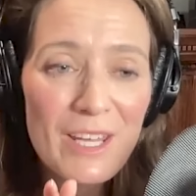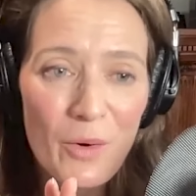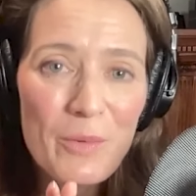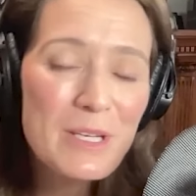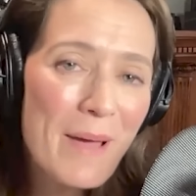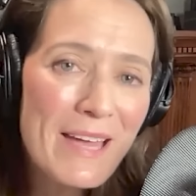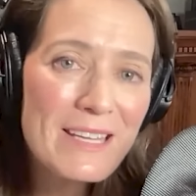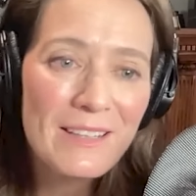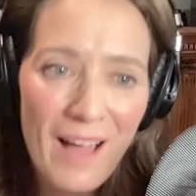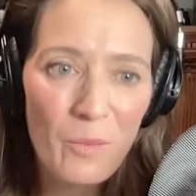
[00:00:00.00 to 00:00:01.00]
know, it would depend
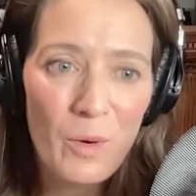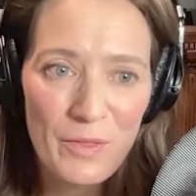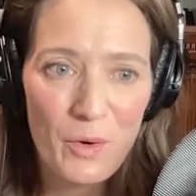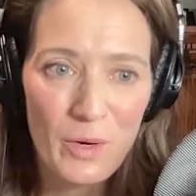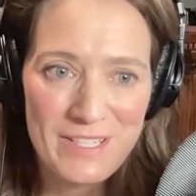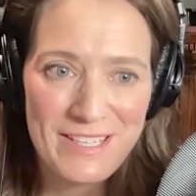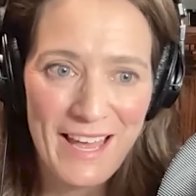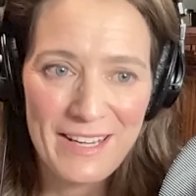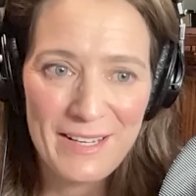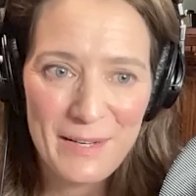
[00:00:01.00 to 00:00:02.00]
a lot what the court
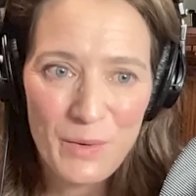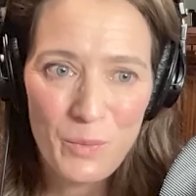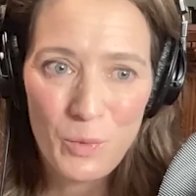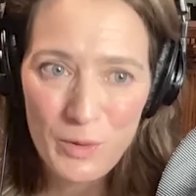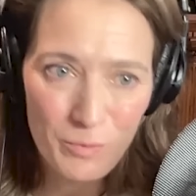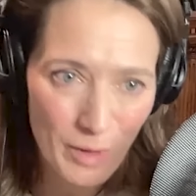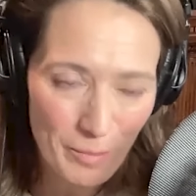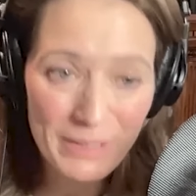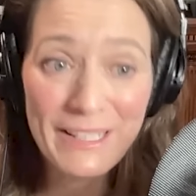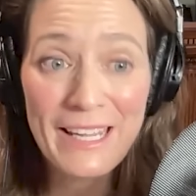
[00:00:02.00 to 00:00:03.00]
said would
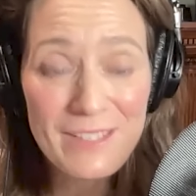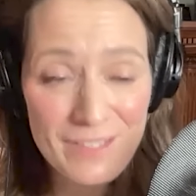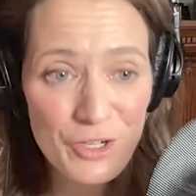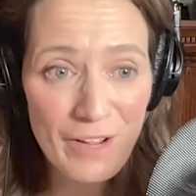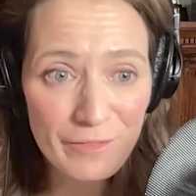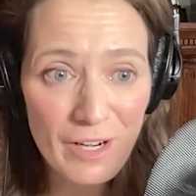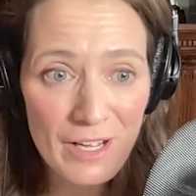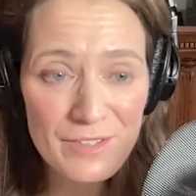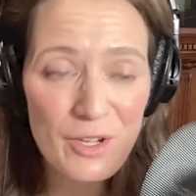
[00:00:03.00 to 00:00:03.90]
replace Chevron.